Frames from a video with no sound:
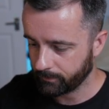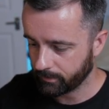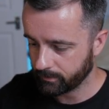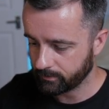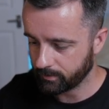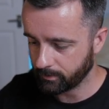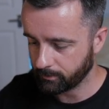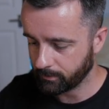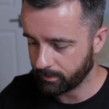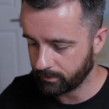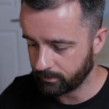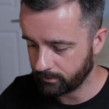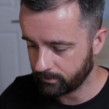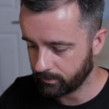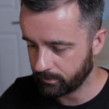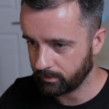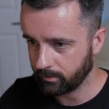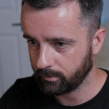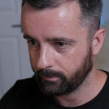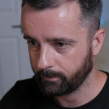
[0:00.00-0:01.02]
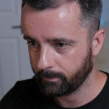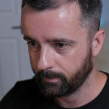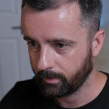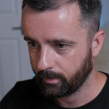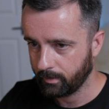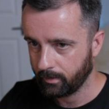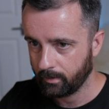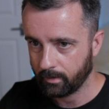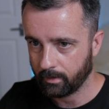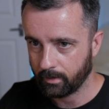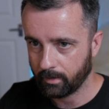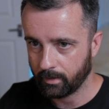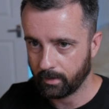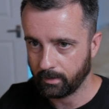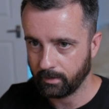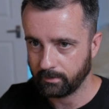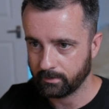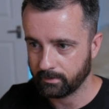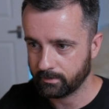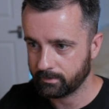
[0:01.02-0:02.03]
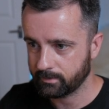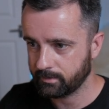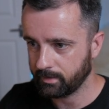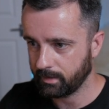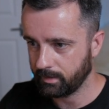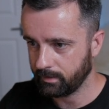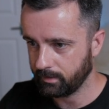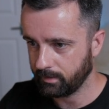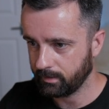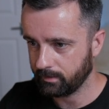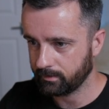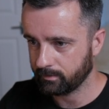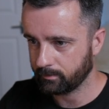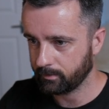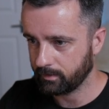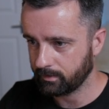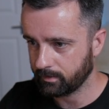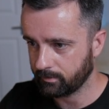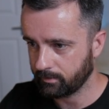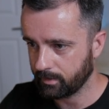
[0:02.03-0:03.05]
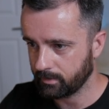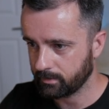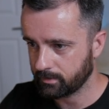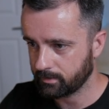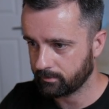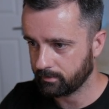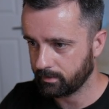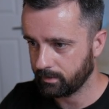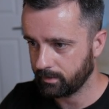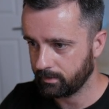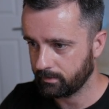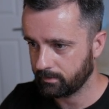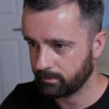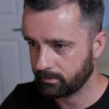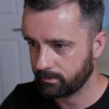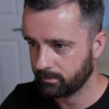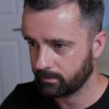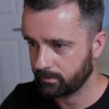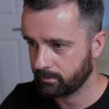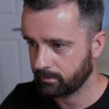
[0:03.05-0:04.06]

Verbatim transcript: So I'm going to do, I need to cd into my directories,